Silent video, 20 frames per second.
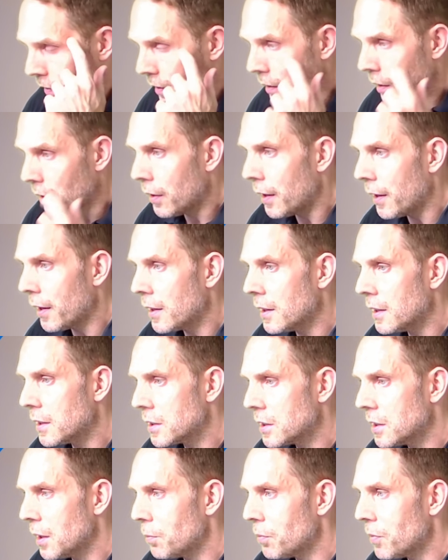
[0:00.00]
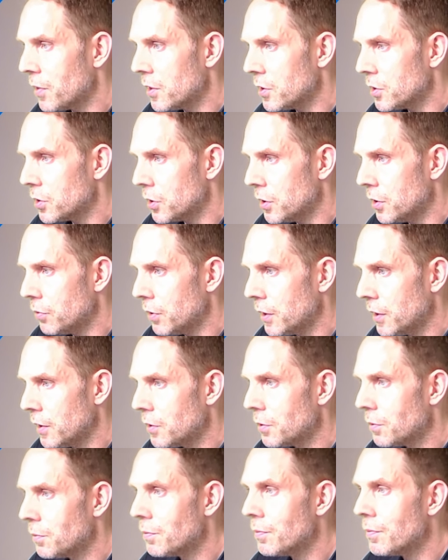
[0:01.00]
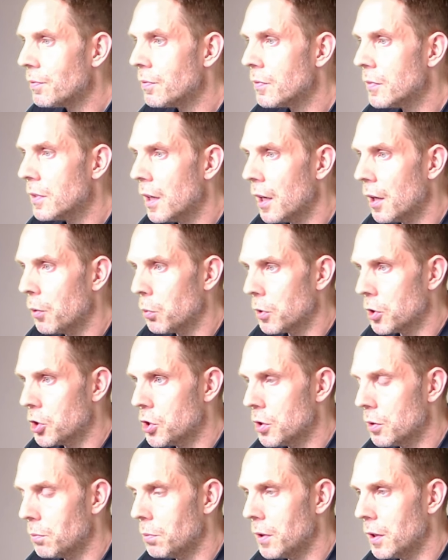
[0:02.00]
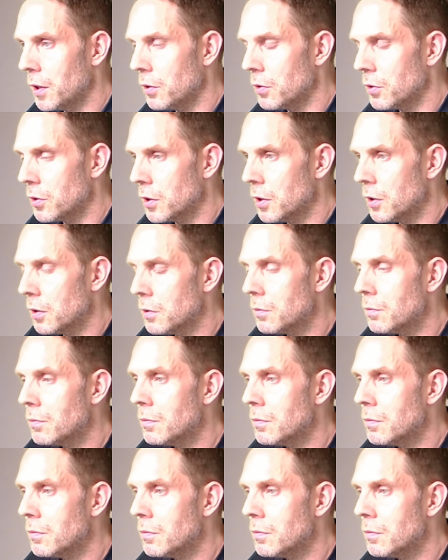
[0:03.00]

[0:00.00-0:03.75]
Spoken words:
Then I accept the certificate, and we should be good to go.